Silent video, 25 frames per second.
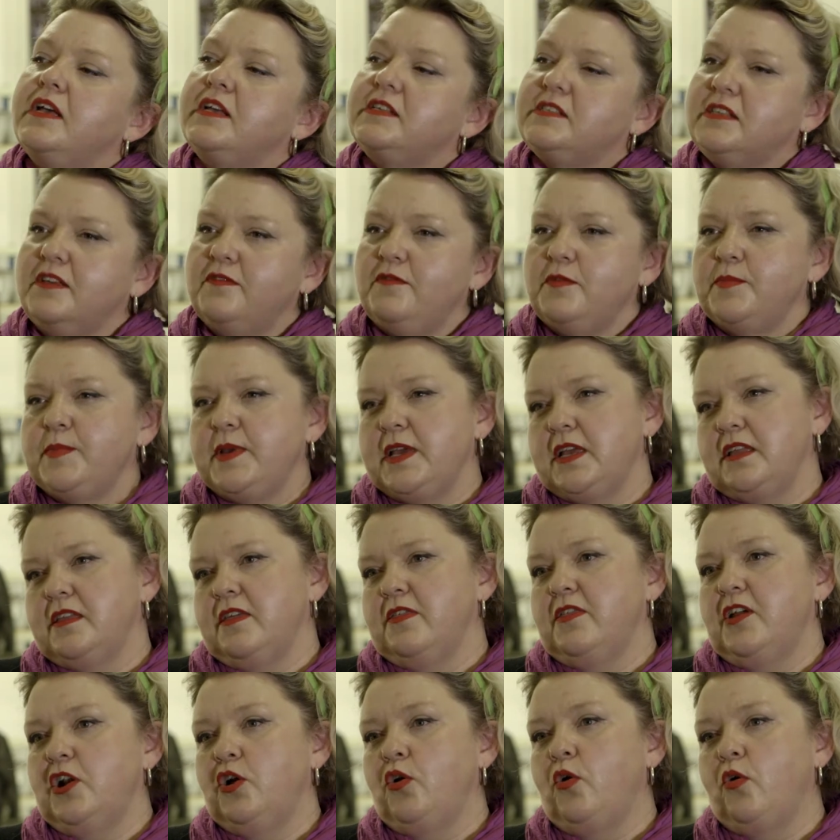It's given me
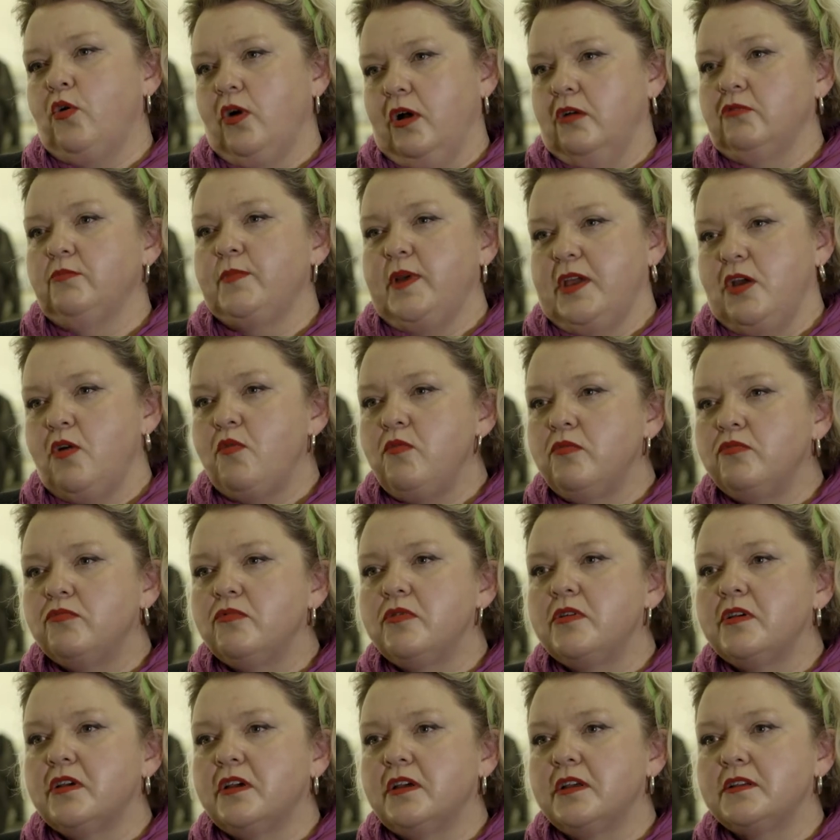another look on my own
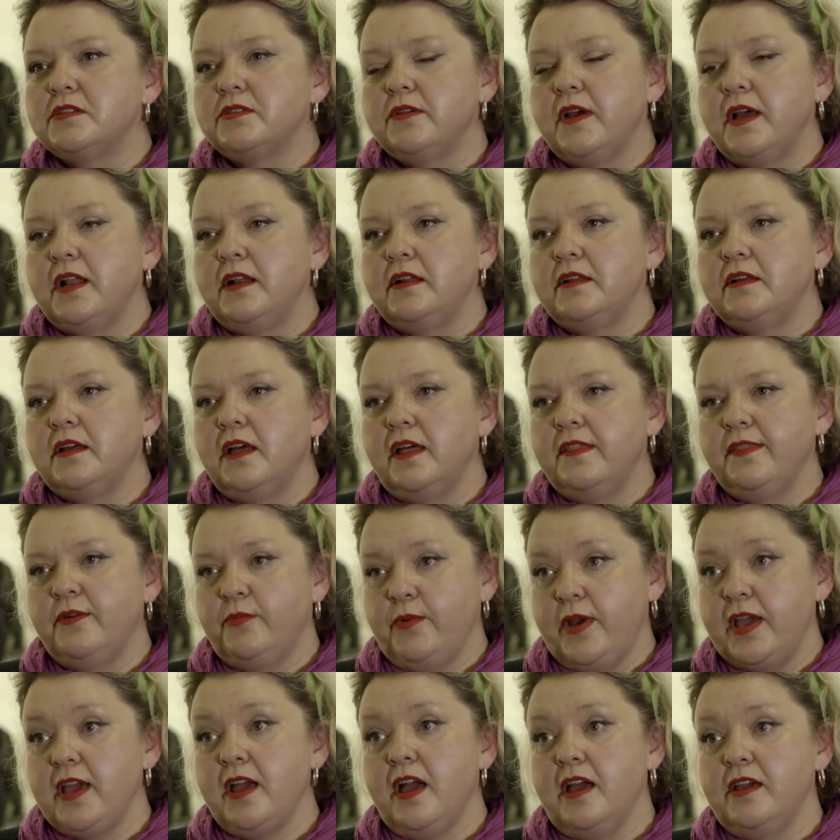work as well, on the
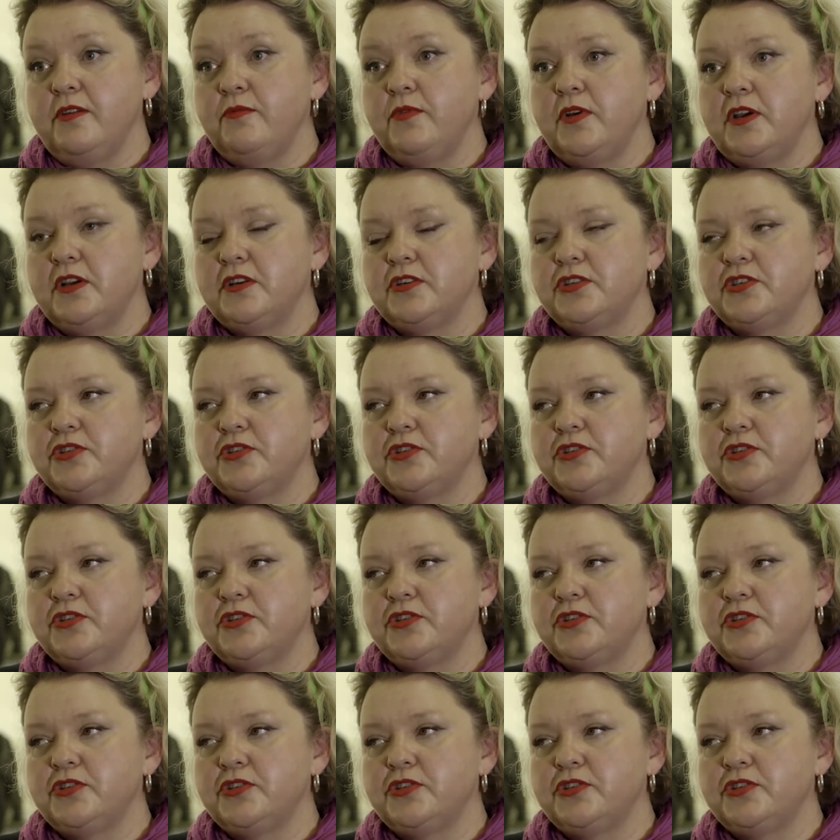way I work.